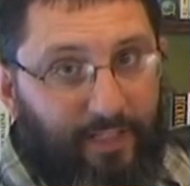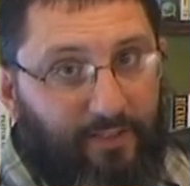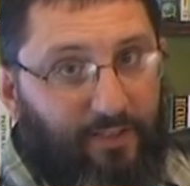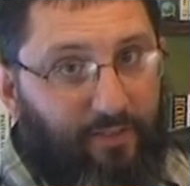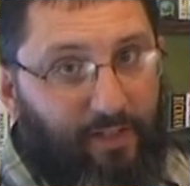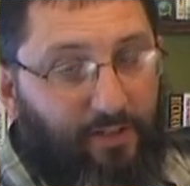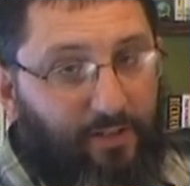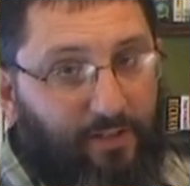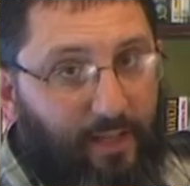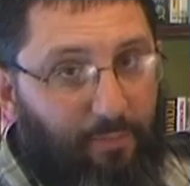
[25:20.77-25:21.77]
And
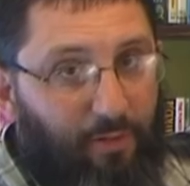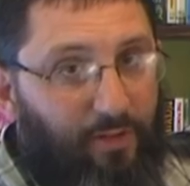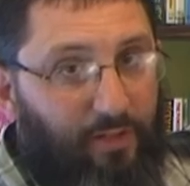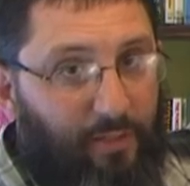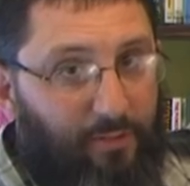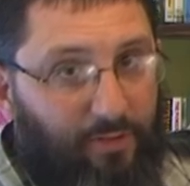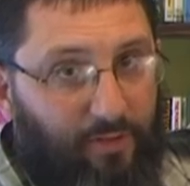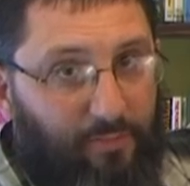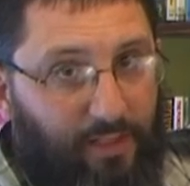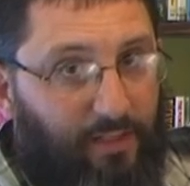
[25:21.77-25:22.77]
salvation at that point in time is
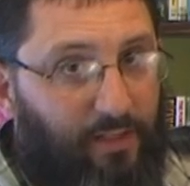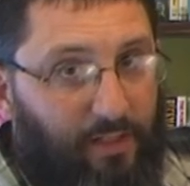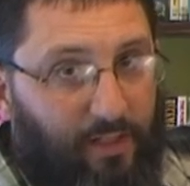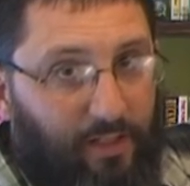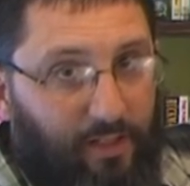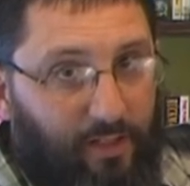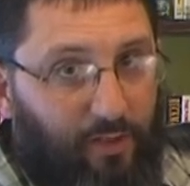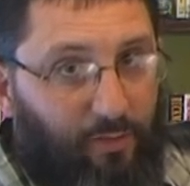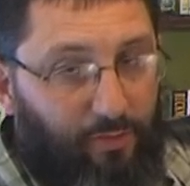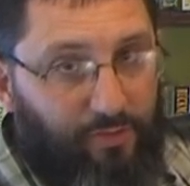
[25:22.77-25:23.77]
going to mean
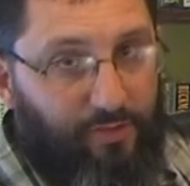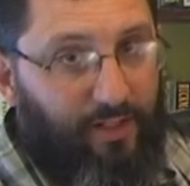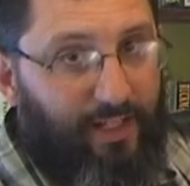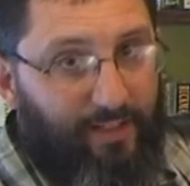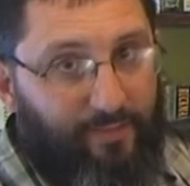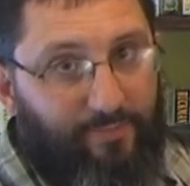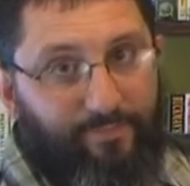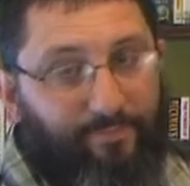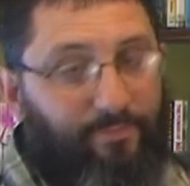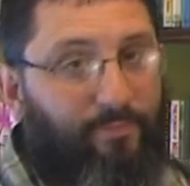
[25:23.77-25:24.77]
you losing your head.
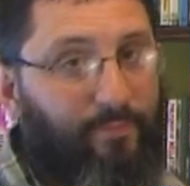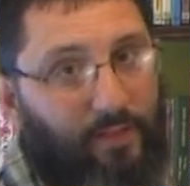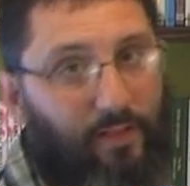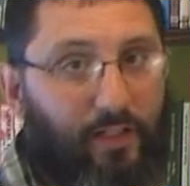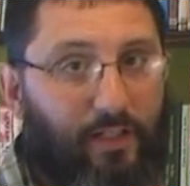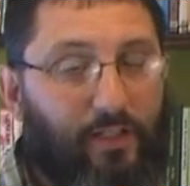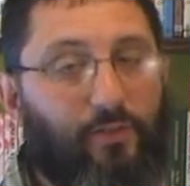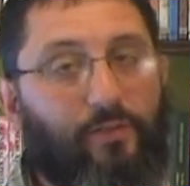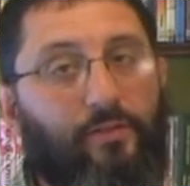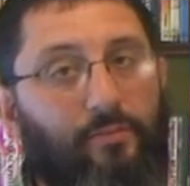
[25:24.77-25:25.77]
You get
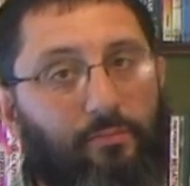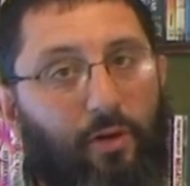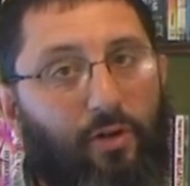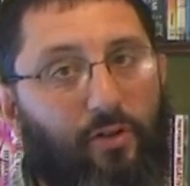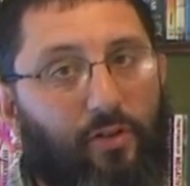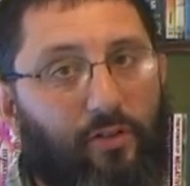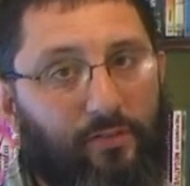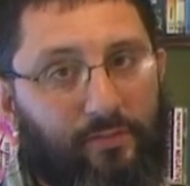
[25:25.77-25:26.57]
killed, martyred.